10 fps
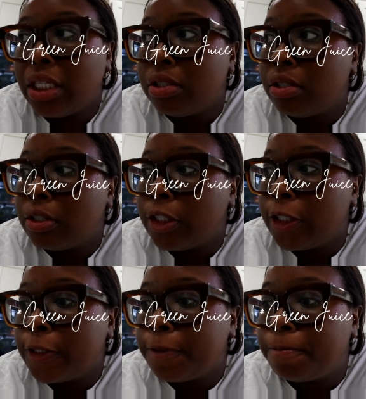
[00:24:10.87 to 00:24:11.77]
So
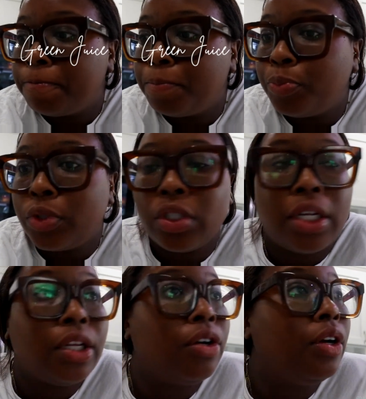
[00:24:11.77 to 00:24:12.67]
yeah. So I
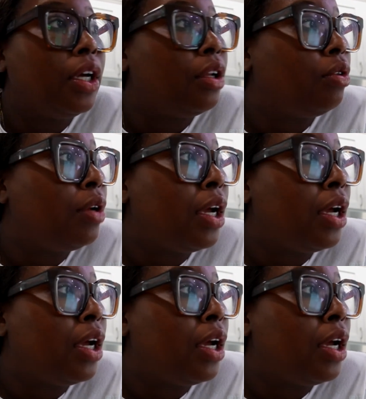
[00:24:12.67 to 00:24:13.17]
need to go ahead and do